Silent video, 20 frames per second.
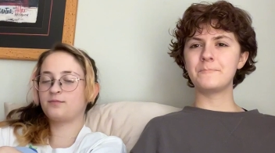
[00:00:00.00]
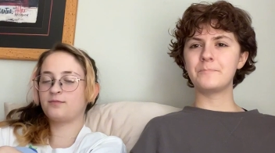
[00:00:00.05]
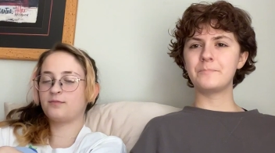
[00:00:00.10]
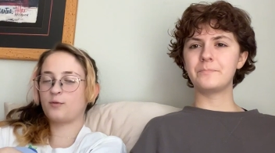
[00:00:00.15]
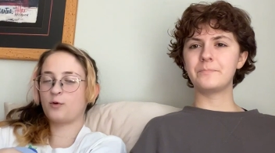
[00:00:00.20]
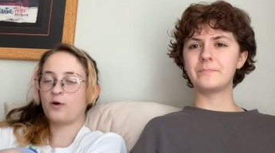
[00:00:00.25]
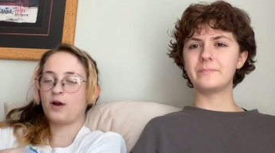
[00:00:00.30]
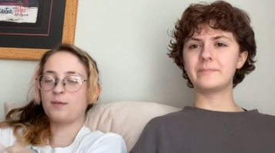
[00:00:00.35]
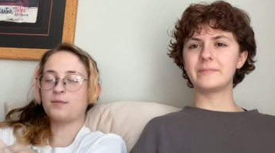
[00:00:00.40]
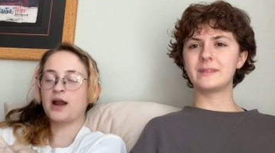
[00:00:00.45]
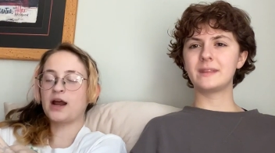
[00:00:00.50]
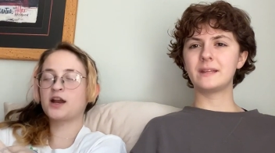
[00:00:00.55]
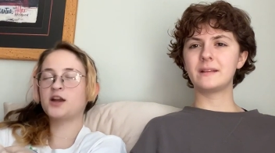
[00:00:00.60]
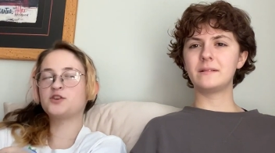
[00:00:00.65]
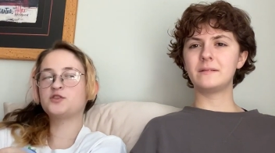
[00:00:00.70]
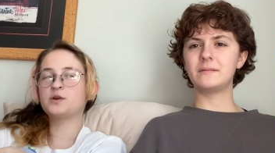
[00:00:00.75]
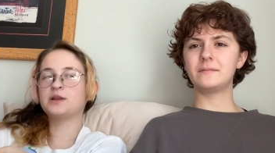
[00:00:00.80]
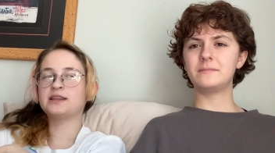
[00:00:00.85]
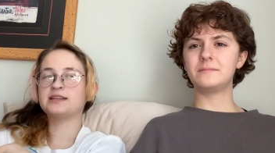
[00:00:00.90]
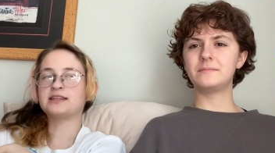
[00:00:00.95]
Speaker 1: or I'm not
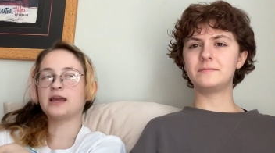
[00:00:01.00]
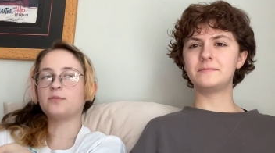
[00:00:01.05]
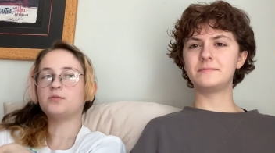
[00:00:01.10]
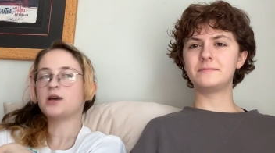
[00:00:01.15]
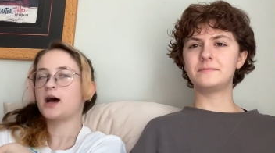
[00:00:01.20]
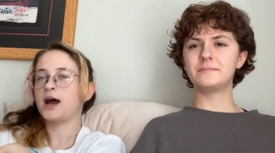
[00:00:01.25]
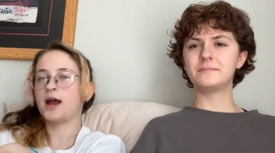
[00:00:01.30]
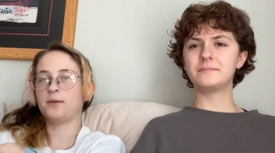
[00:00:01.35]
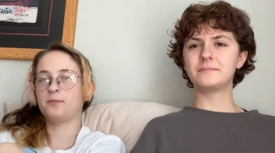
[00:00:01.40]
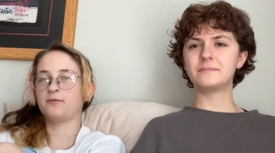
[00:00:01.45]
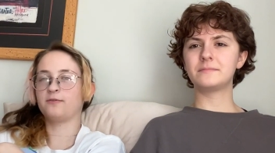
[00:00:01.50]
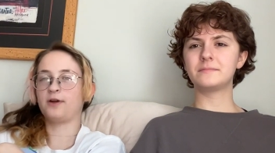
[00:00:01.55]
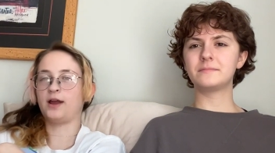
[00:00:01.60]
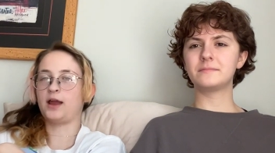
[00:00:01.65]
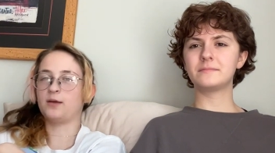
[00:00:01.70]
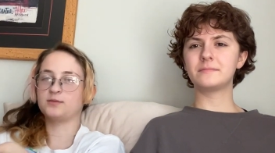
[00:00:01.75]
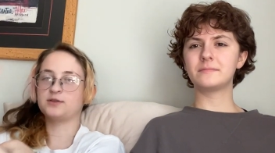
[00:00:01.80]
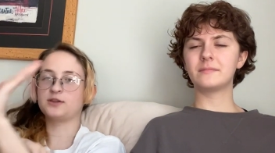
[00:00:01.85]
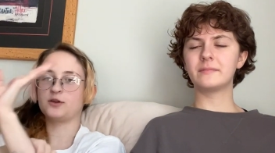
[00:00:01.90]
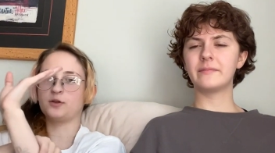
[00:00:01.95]
gonna do it in the same time
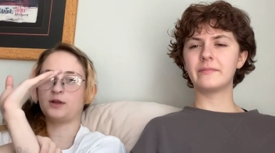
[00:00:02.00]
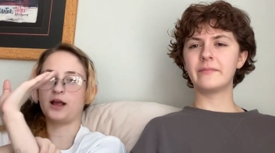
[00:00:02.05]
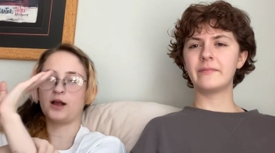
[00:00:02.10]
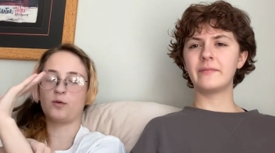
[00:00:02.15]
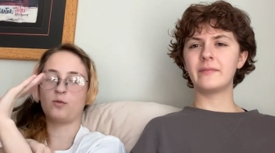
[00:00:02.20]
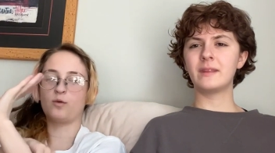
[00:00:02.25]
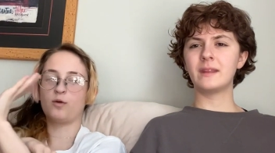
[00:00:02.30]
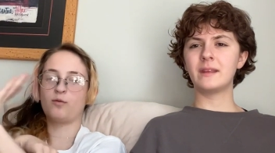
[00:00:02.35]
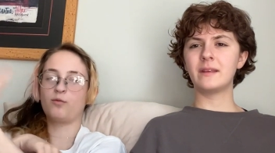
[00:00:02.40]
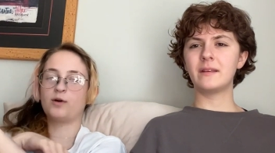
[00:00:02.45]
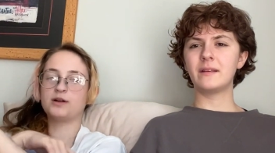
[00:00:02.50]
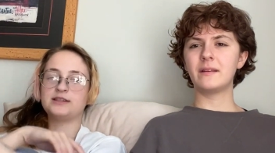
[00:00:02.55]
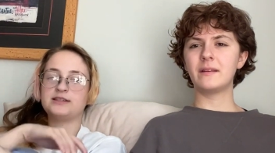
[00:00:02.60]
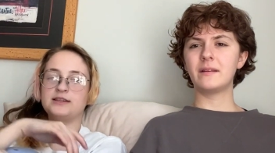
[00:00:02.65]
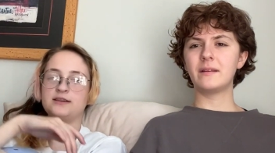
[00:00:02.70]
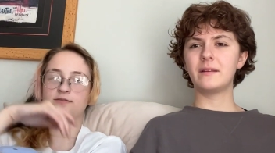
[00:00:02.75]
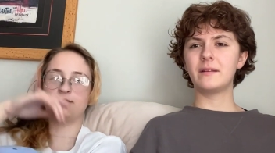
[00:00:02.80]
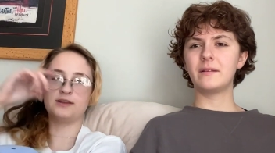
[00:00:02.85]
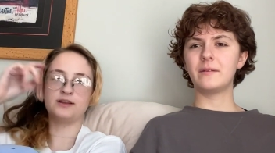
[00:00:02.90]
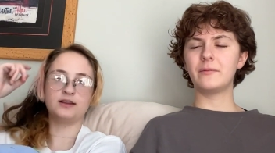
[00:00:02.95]
frame. So like,
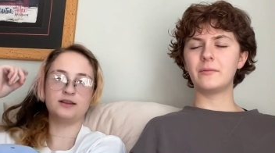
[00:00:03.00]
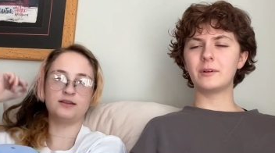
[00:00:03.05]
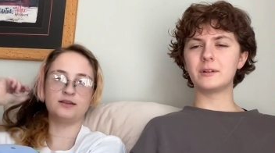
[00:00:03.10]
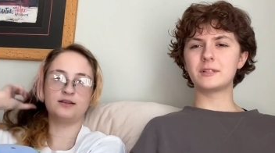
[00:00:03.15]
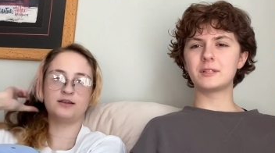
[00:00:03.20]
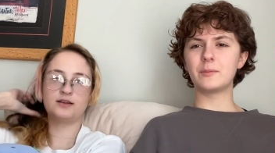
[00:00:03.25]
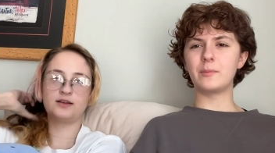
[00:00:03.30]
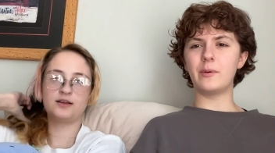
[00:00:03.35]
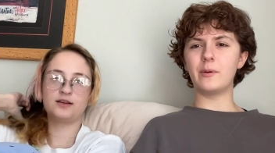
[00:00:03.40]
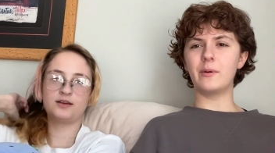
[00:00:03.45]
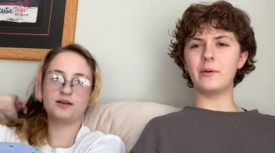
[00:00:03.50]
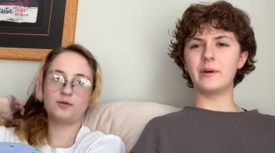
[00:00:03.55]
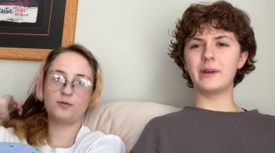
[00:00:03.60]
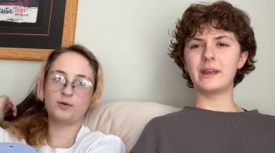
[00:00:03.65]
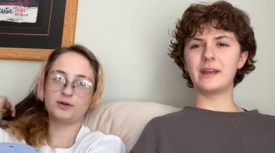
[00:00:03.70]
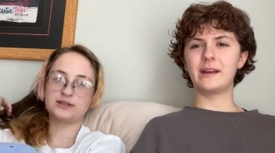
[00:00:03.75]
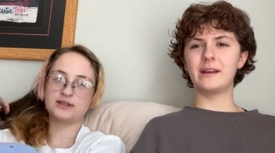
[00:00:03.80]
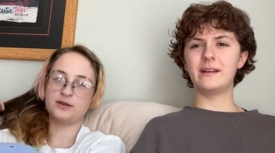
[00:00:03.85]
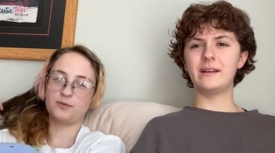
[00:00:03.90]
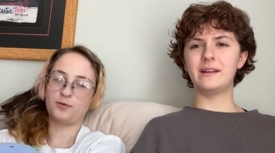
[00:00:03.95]
what's even? What's the point?
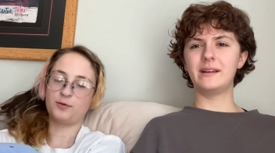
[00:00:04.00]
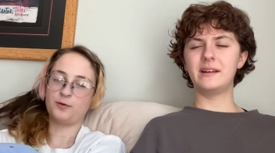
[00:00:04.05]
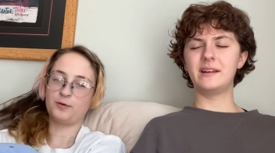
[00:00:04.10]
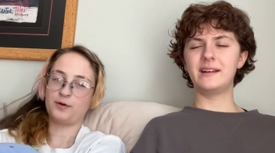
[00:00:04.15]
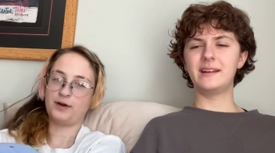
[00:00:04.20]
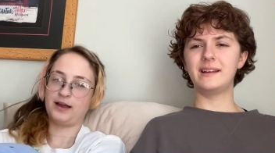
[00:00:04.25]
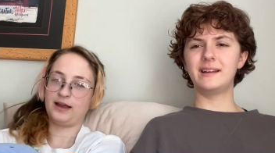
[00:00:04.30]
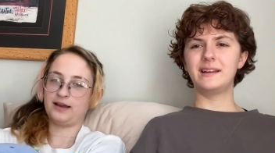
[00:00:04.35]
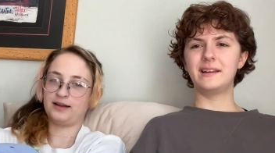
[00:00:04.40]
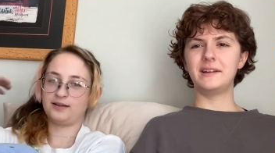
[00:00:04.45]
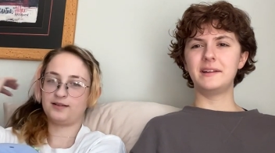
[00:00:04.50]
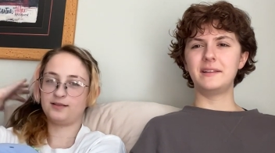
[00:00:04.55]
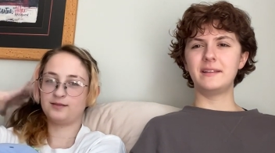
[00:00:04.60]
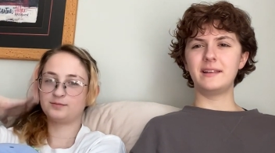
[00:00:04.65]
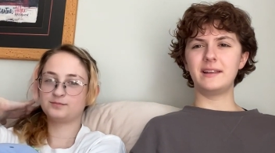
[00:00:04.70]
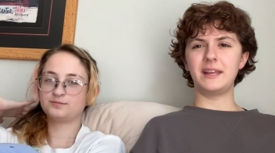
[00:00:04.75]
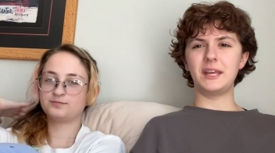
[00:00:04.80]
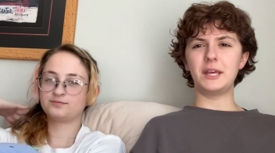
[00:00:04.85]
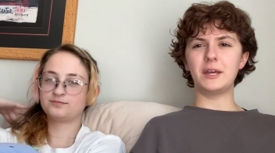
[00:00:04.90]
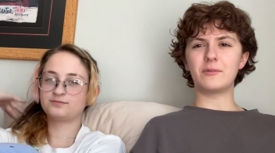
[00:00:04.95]
What's the point?
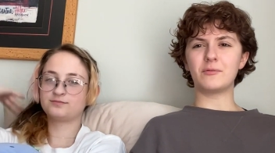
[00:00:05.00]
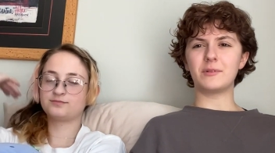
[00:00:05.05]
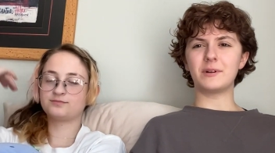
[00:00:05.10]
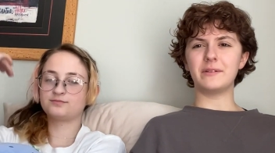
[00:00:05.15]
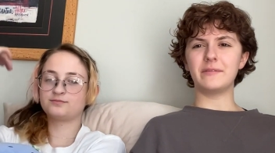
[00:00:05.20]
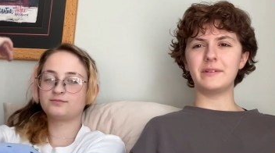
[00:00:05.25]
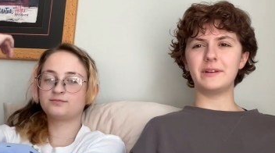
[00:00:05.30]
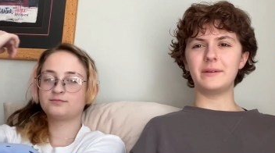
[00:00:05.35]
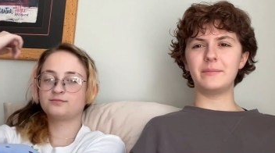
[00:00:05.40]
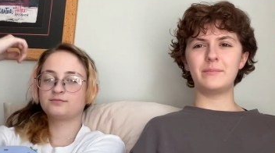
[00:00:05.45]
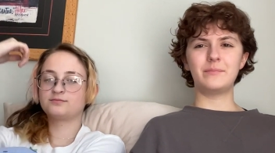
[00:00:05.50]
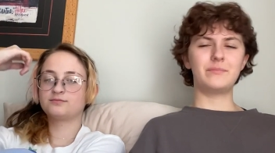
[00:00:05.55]
Get rid of it.